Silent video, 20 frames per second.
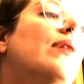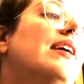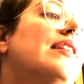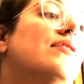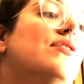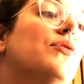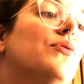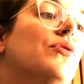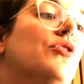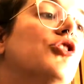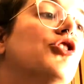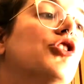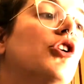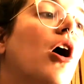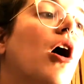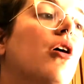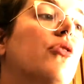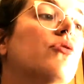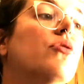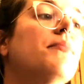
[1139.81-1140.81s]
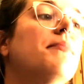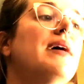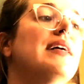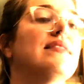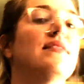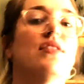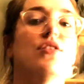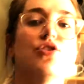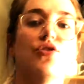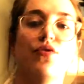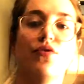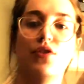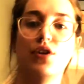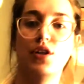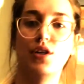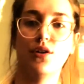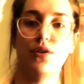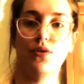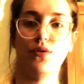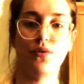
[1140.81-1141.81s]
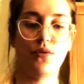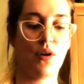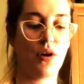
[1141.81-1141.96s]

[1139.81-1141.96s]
into a chakra message for you,